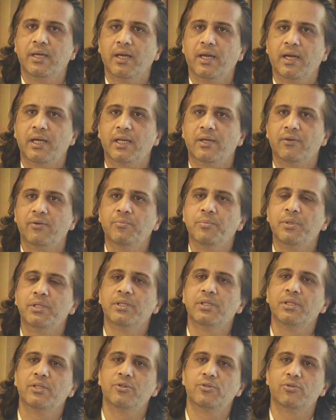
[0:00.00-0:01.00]
and our
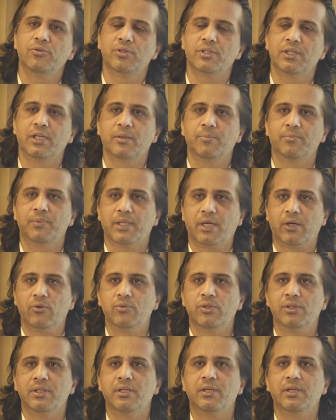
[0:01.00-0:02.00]
mission is to set up
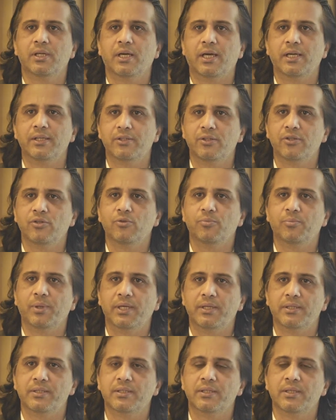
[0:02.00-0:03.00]
1,000 ICU
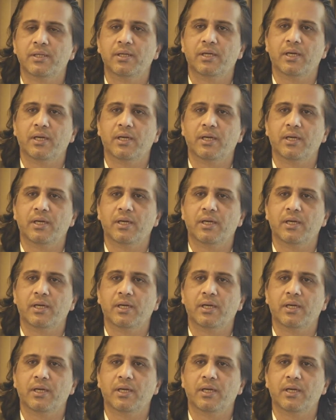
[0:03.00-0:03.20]
beds